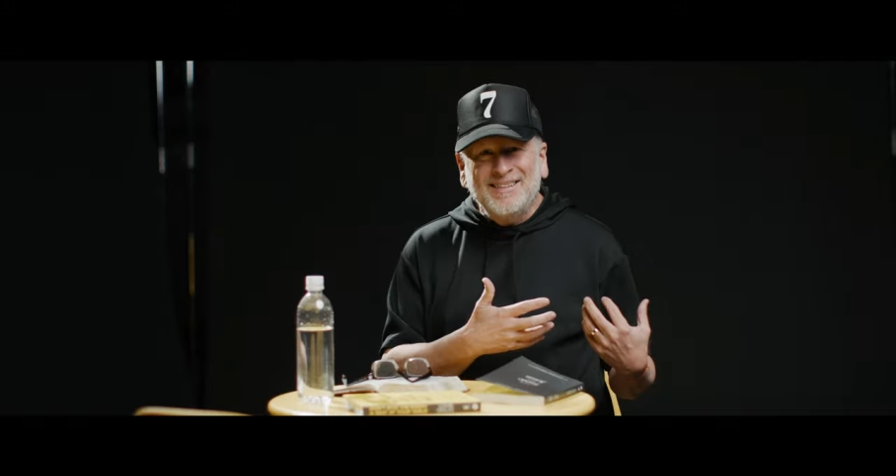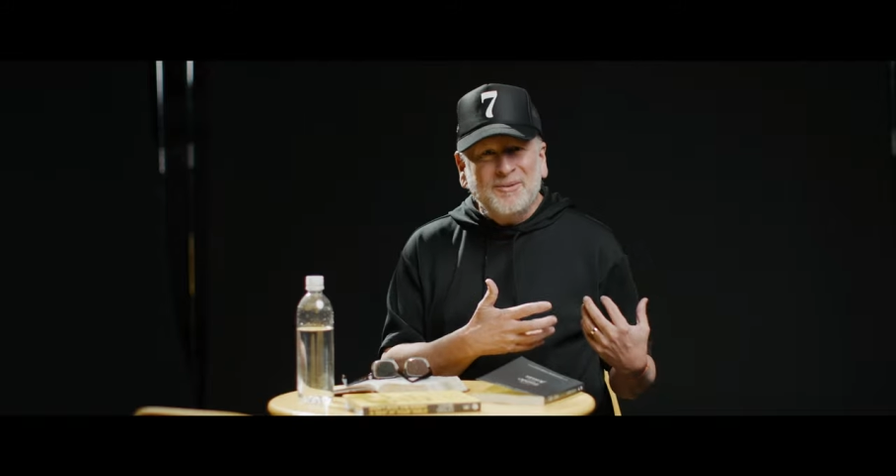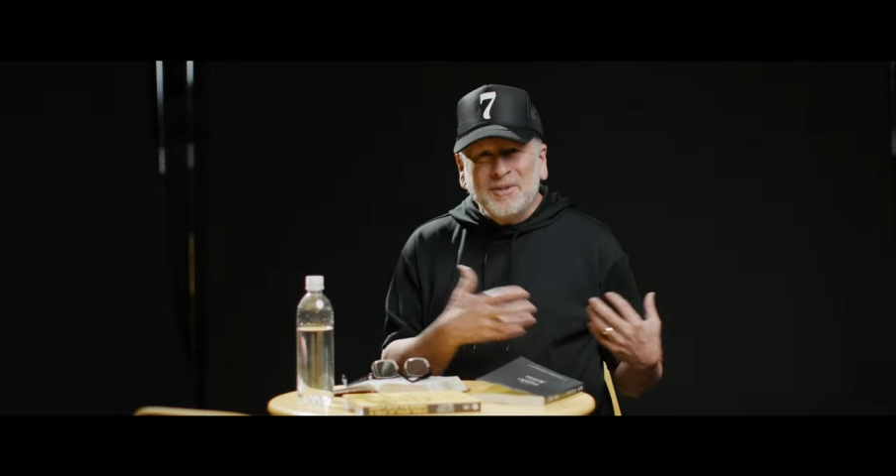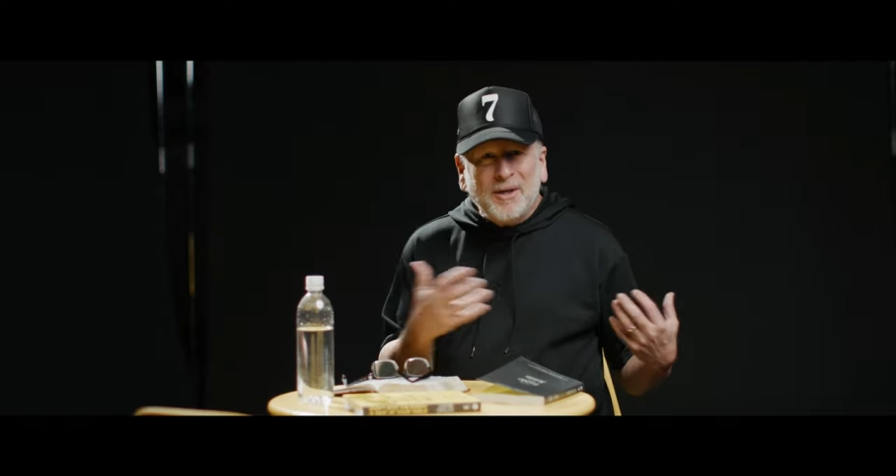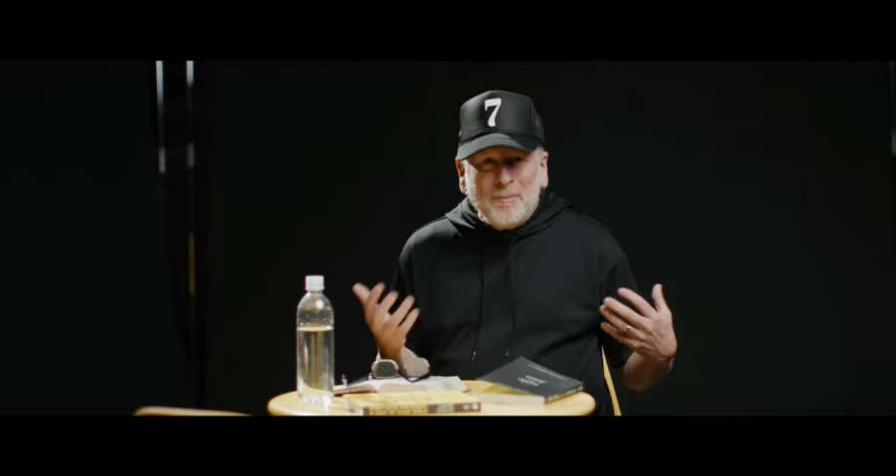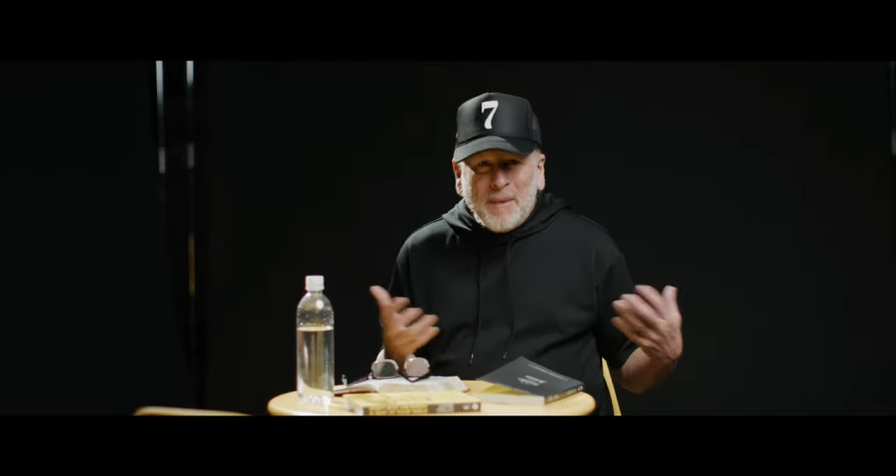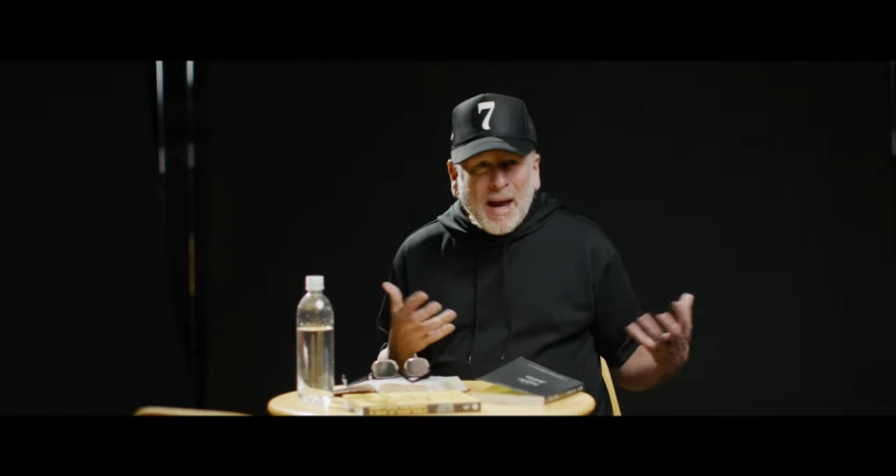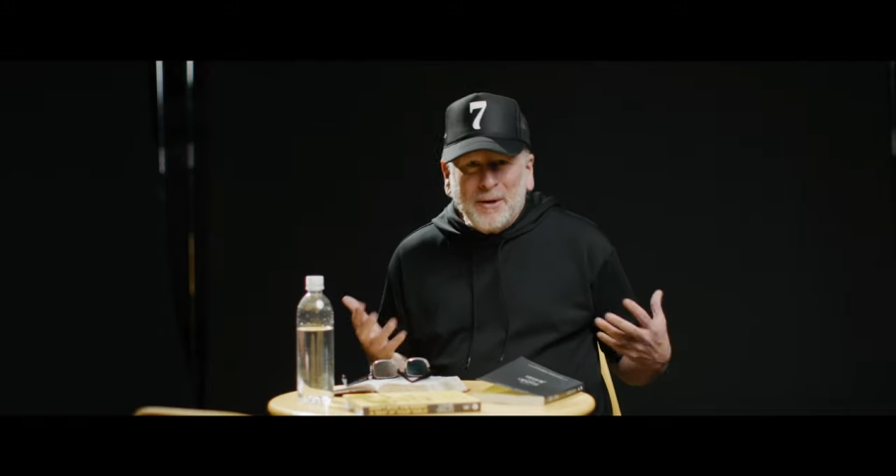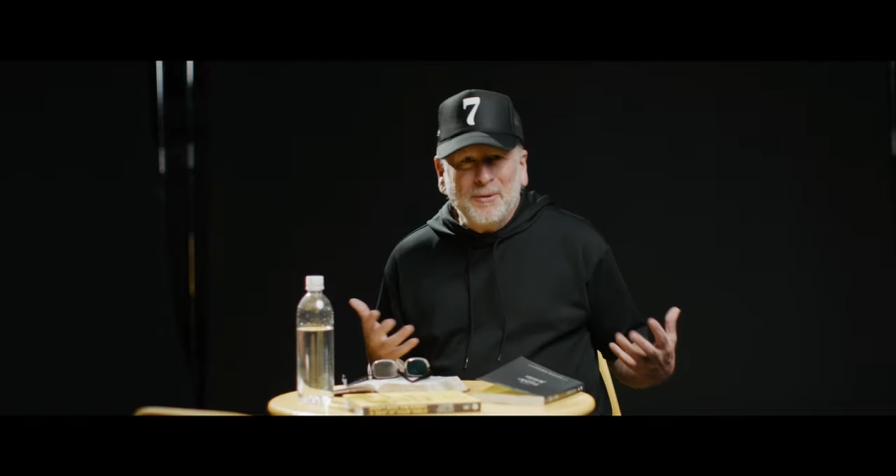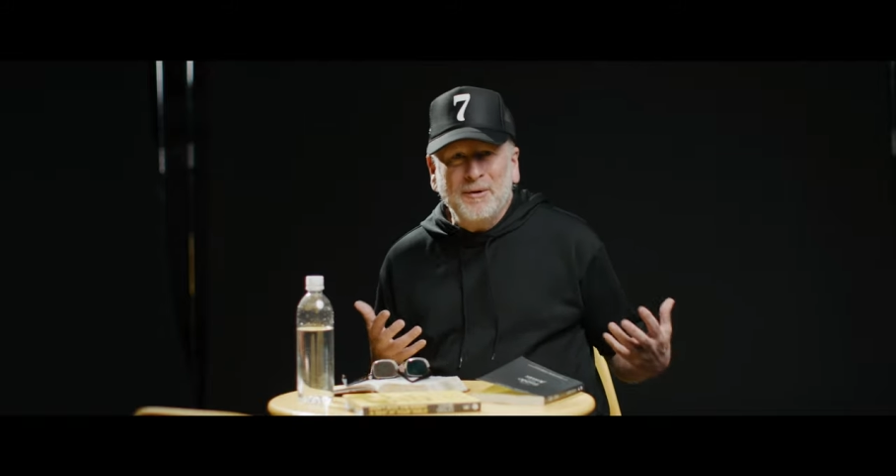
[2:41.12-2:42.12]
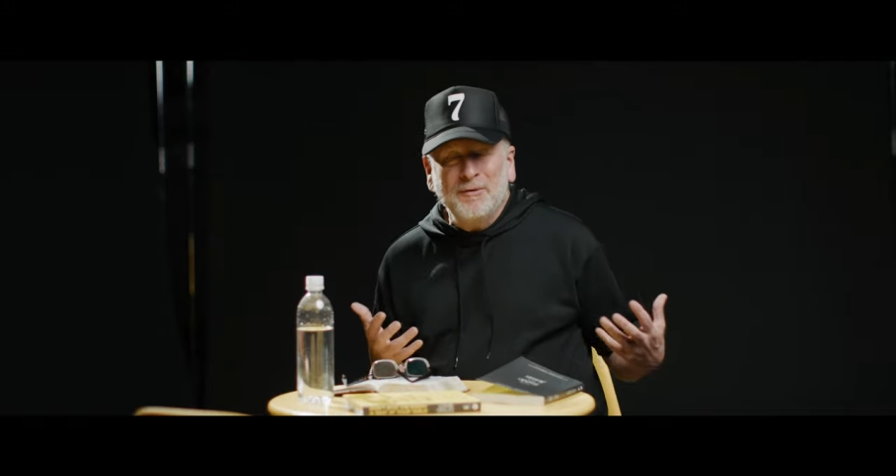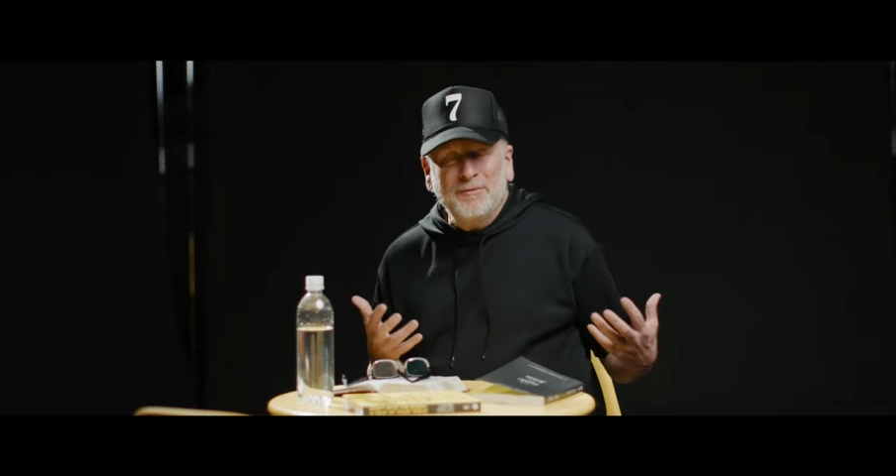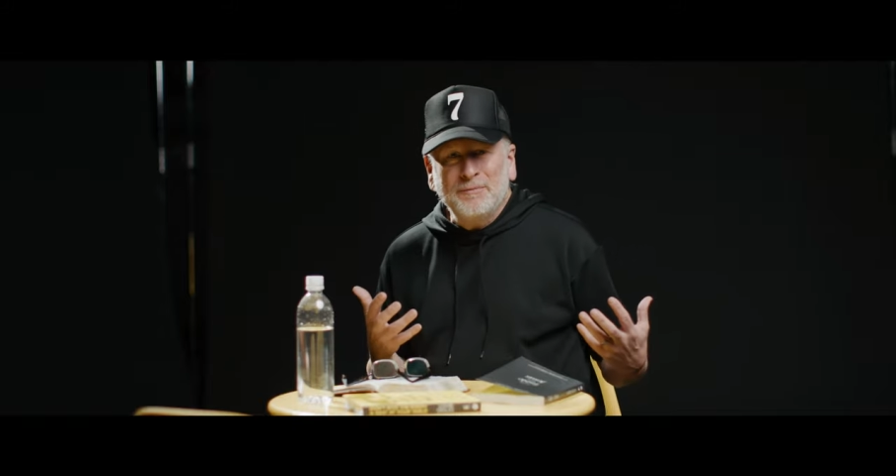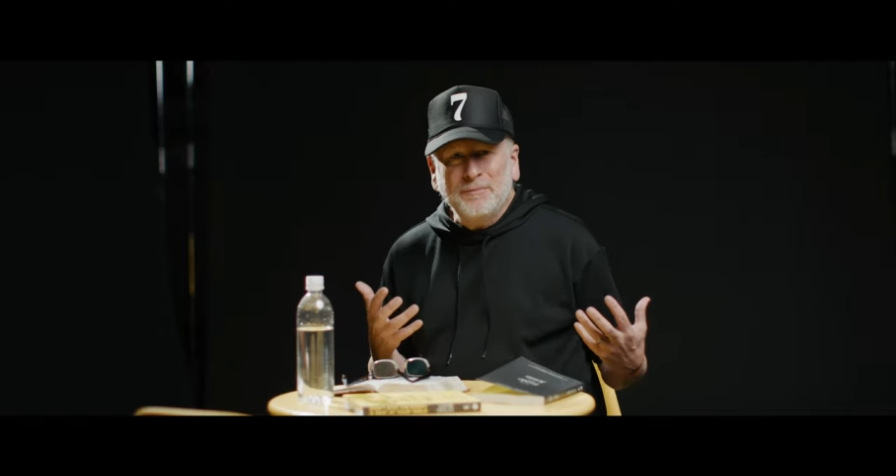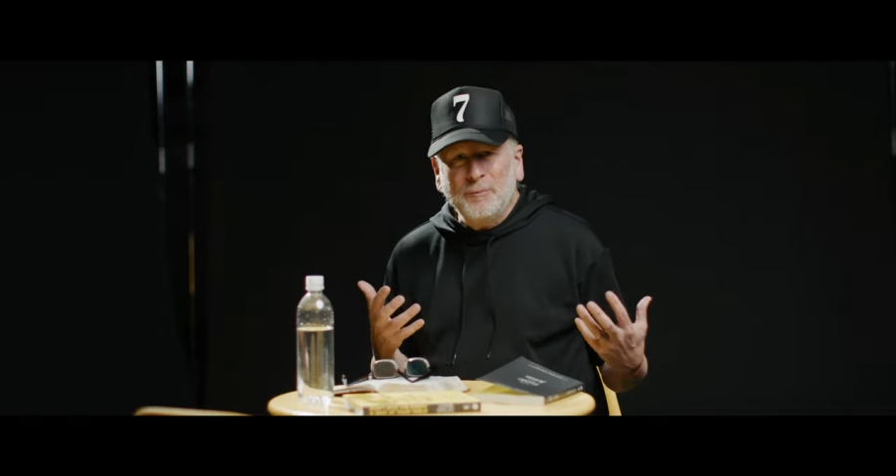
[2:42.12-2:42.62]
And so it's not a matter of